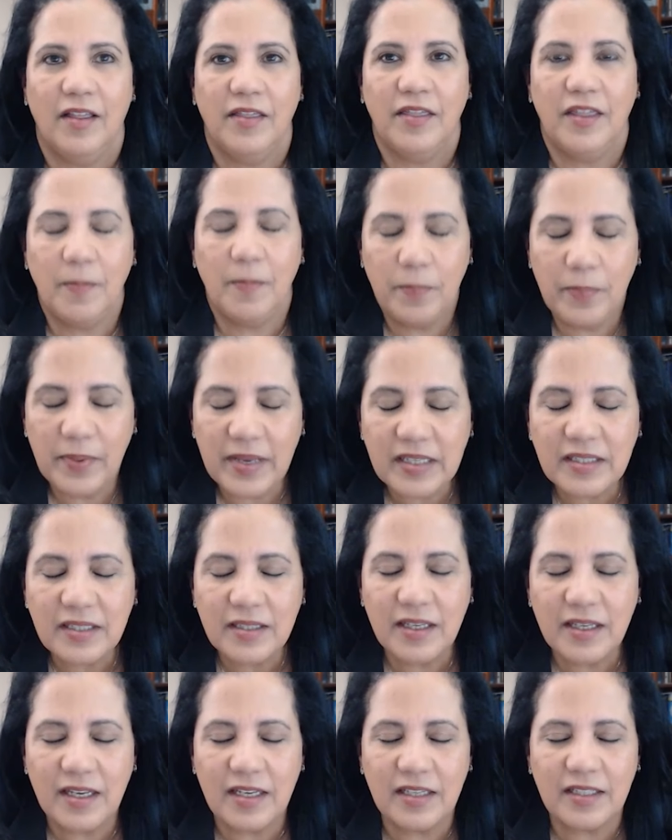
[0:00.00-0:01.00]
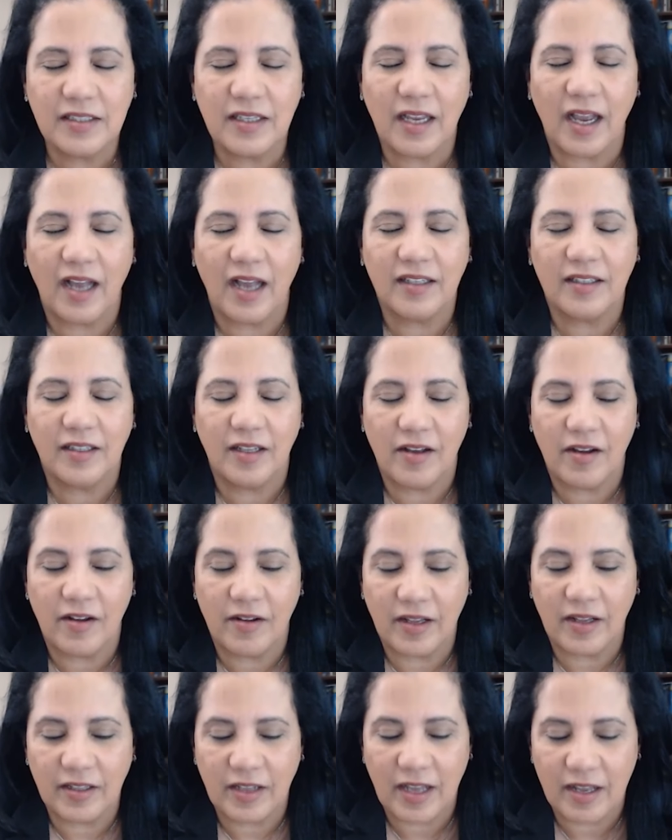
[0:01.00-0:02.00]
the business at
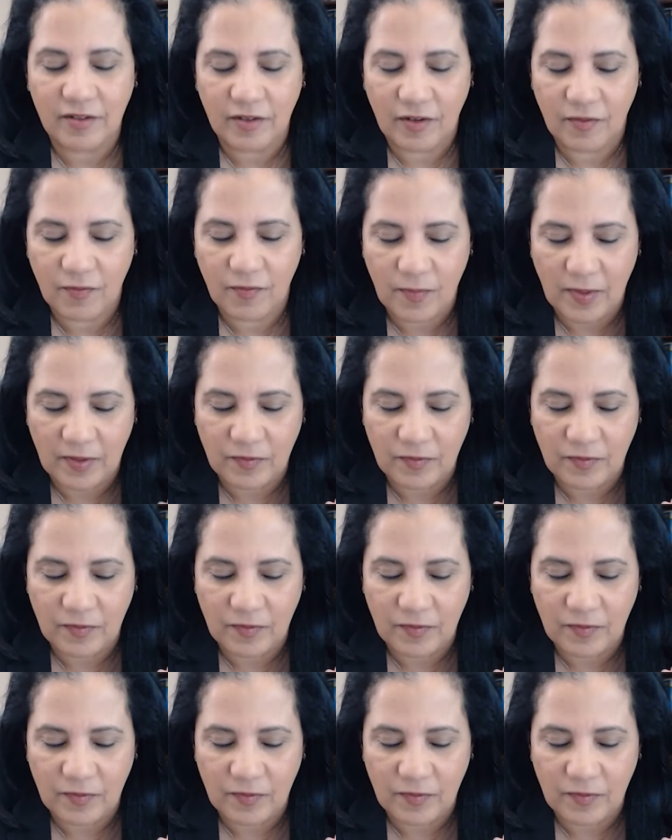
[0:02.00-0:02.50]
at a